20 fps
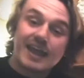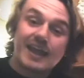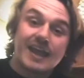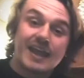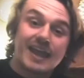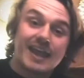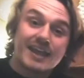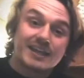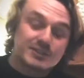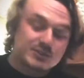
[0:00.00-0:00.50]

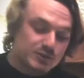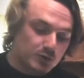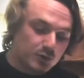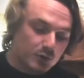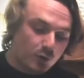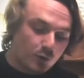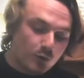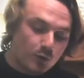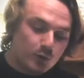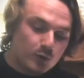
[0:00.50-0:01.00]
It took
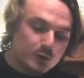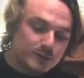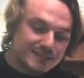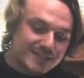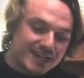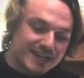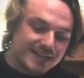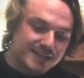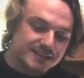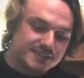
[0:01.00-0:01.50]
all
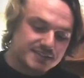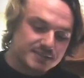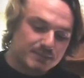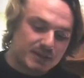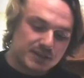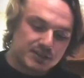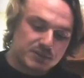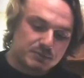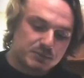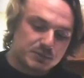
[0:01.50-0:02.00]
day to make
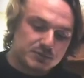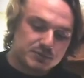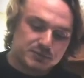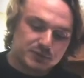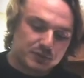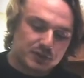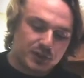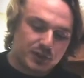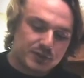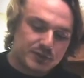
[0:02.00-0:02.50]
the beautiful
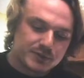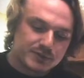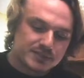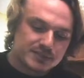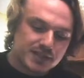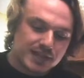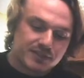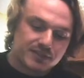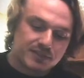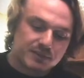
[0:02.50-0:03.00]
clothes
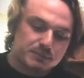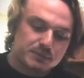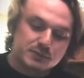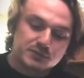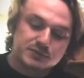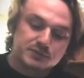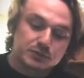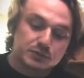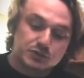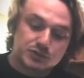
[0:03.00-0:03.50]
and the
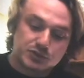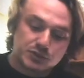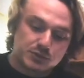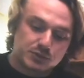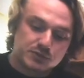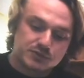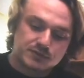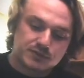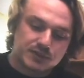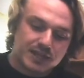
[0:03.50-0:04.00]
beautiful shoes
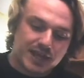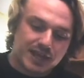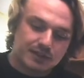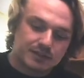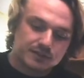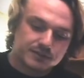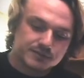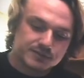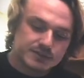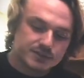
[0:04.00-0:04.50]
for the
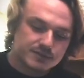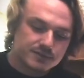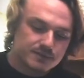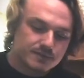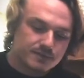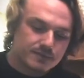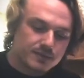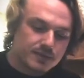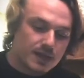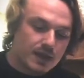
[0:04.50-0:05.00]
elves,
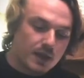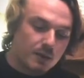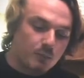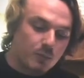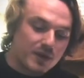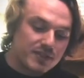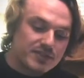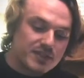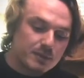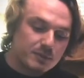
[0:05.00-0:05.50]
and
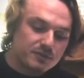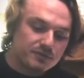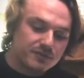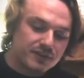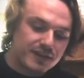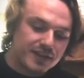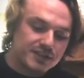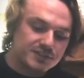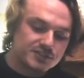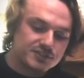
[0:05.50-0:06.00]
when they were
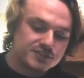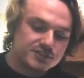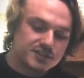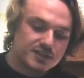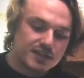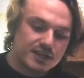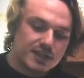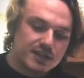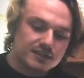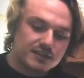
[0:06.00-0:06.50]
finished,
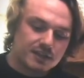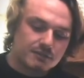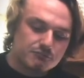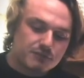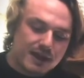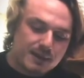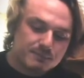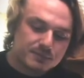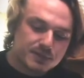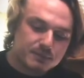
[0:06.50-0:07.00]
they
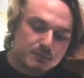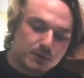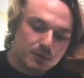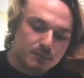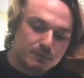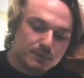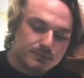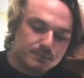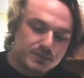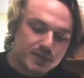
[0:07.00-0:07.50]
wrapped them up
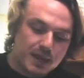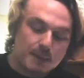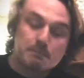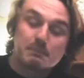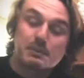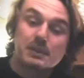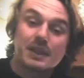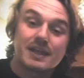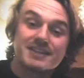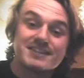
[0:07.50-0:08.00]
and
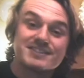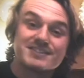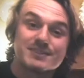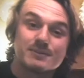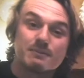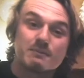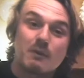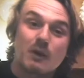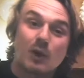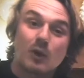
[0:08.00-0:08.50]
placed
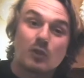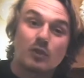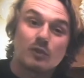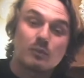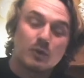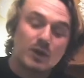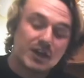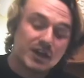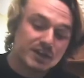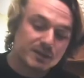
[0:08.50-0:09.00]
them on the
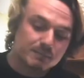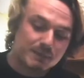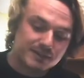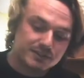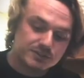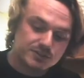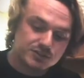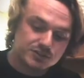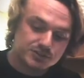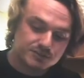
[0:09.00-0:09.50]

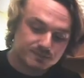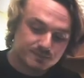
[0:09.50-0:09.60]
workbench.